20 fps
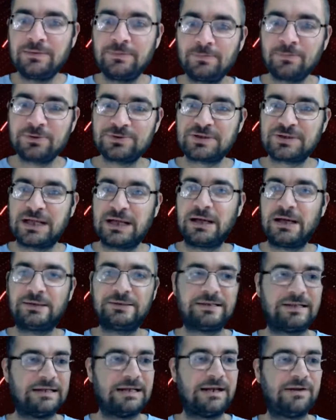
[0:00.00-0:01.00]

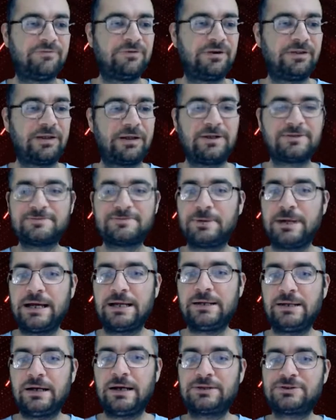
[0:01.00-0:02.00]
Didn't have anything else
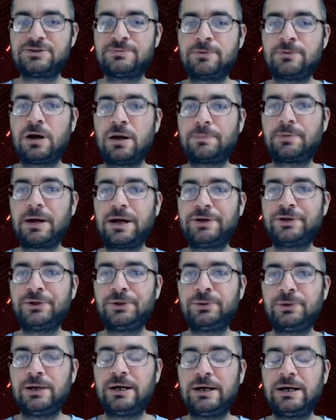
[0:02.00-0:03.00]
planned. Tomorrow I'll probably
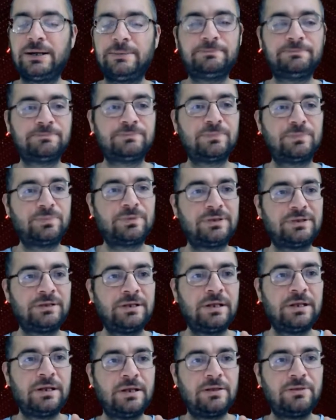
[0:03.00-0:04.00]
do
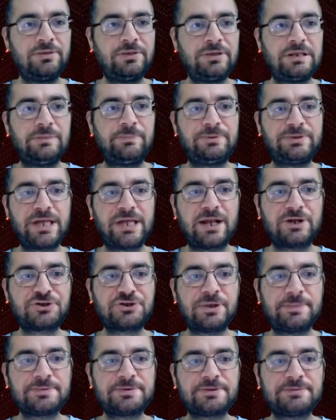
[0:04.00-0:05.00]
the potato
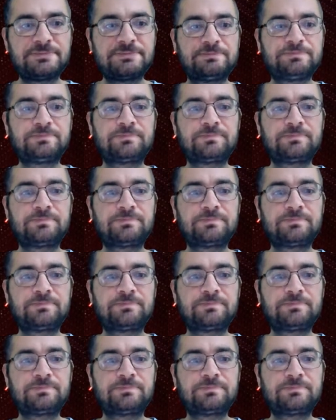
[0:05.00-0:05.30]
chips.